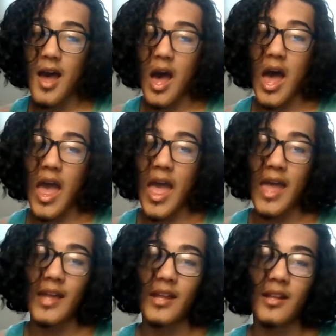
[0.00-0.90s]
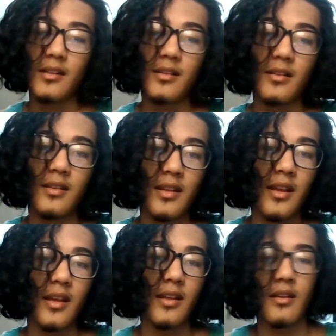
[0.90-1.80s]
And
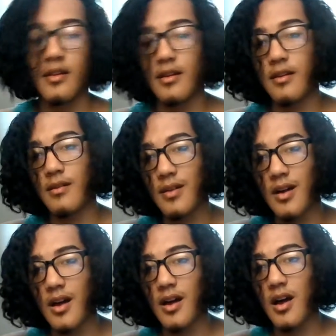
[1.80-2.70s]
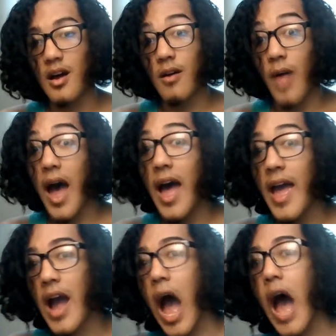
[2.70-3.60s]
then
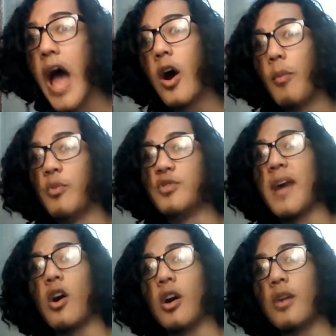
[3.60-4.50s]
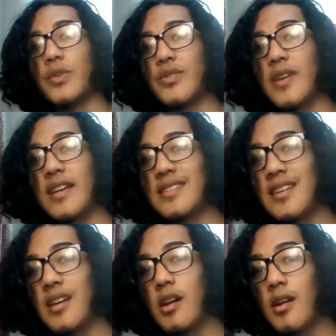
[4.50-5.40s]
I almost, my heart was
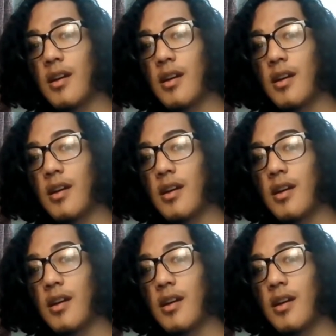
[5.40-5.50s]
racing